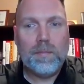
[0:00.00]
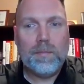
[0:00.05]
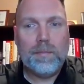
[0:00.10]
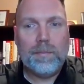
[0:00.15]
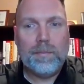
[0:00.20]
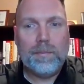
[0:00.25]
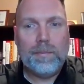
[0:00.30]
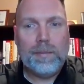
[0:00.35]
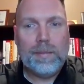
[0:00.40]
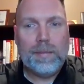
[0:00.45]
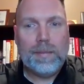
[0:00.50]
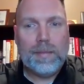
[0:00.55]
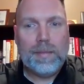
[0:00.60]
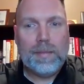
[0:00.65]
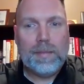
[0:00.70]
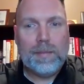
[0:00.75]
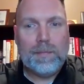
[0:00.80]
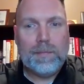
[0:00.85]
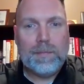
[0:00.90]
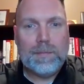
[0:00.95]

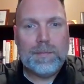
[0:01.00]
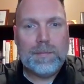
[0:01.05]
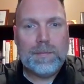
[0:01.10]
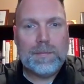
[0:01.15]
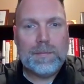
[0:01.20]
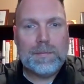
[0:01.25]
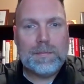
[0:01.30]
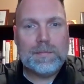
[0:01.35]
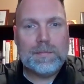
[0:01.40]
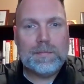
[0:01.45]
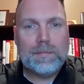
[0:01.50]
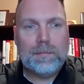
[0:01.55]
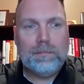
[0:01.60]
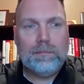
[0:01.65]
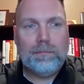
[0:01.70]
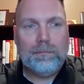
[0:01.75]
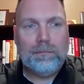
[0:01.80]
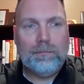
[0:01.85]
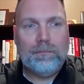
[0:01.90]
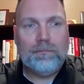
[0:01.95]

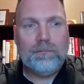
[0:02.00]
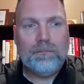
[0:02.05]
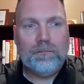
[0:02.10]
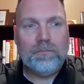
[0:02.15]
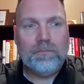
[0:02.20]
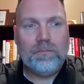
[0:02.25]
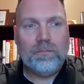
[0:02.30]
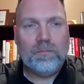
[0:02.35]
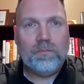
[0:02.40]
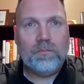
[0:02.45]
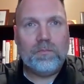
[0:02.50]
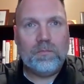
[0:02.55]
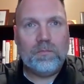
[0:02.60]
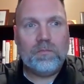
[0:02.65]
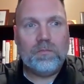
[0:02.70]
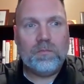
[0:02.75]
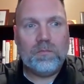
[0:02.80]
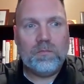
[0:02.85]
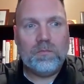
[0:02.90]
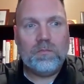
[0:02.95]

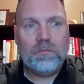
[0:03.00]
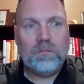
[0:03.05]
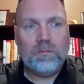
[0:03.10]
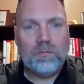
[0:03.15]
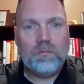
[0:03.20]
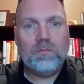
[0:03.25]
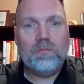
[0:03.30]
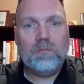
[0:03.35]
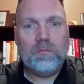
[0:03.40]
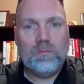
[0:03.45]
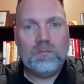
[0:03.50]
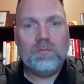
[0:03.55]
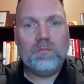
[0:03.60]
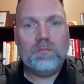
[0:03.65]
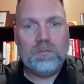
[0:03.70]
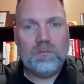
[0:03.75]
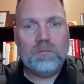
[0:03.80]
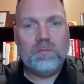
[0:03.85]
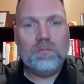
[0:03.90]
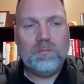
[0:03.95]

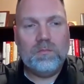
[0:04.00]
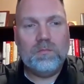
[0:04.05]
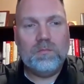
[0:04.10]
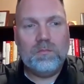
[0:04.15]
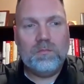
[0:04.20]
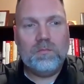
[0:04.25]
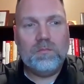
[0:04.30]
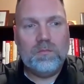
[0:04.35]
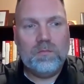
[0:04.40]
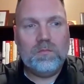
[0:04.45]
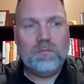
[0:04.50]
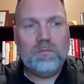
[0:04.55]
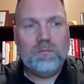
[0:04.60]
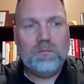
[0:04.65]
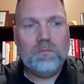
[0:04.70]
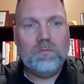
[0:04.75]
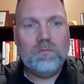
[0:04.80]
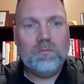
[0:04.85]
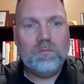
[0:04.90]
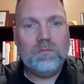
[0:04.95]

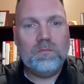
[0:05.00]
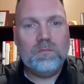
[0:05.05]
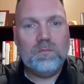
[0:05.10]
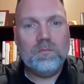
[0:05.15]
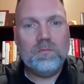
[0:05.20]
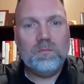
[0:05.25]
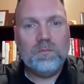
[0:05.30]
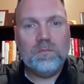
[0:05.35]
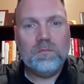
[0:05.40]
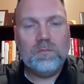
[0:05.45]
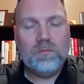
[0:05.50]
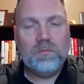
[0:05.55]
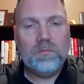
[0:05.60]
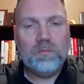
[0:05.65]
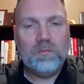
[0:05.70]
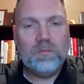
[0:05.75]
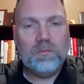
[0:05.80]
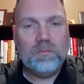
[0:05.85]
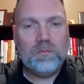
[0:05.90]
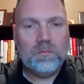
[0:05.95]

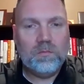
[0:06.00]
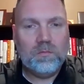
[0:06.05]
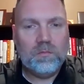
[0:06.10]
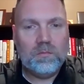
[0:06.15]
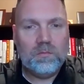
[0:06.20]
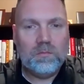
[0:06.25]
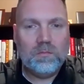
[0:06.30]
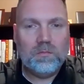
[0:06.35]
(not speaking)